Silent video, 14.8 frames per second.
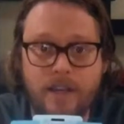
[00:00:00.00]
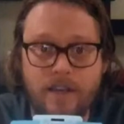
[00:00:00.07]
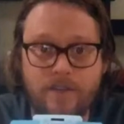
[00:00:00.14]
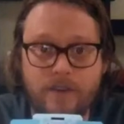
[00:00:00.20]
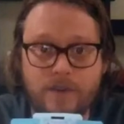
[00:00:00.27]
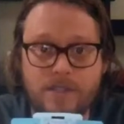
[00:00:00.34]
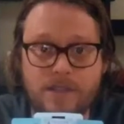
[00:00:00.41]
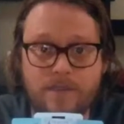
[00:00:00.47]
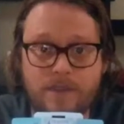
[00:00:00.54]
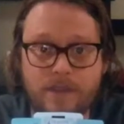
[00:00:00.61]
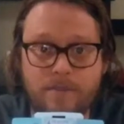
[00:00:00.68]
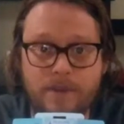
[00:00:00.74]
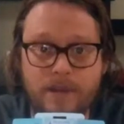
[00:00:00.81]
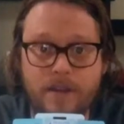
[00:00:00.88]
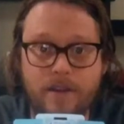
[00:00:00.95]
If it was something
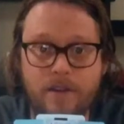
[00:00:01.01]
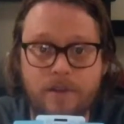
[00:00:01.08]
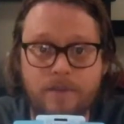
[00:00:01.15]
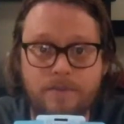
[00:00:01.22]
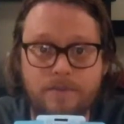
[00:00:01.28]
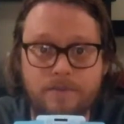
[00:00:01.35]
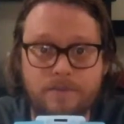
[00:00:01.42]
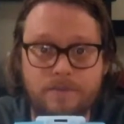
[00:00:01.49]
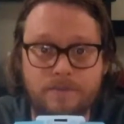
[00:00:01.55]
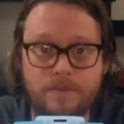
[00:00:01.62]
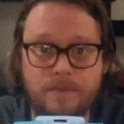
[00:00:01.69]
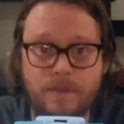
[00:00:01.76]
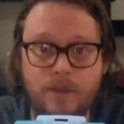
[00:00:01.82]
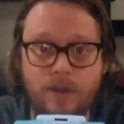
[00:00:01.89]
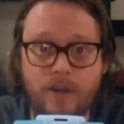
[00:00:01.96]
bigger,
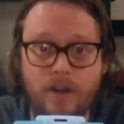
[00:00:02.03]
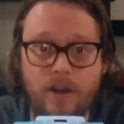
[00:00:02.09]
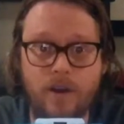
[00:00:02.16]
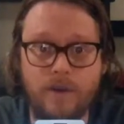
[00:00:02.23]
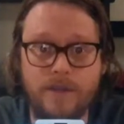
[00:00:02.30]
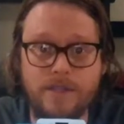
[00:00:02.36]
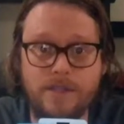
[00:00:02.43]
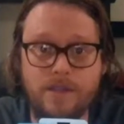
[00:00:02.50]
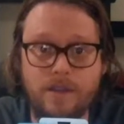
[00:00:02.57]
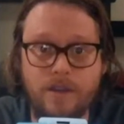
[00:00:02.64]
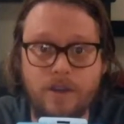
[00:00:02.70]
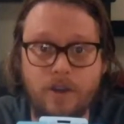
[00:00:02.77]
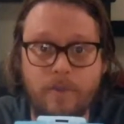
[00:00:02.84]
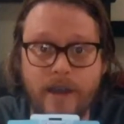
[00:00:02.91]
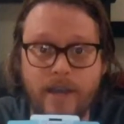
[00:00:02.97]
you can always
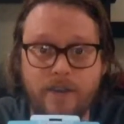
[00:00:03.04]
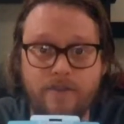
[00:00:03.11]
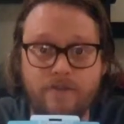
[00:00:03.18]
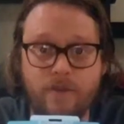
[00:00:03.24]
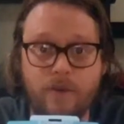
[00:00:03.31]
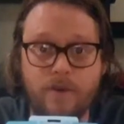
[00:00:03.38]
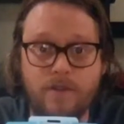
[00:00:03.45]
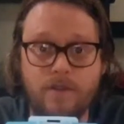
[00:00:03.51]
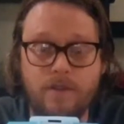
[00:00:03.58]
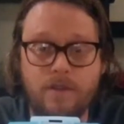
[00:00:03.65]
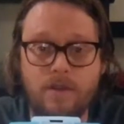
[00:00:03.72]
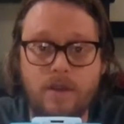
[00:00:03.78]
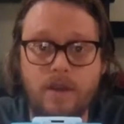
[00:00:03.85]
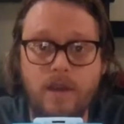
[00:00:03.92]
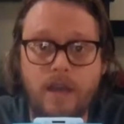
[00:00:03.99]
go back and forth.
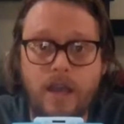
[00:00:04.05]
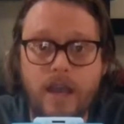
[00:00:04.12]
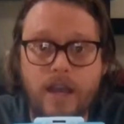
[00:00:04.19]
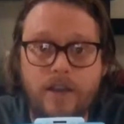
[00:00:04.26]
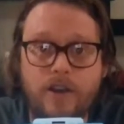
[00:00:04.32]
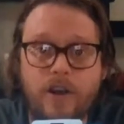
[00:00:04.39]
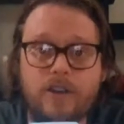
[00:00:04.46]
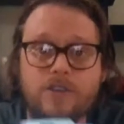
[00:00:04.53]
And you also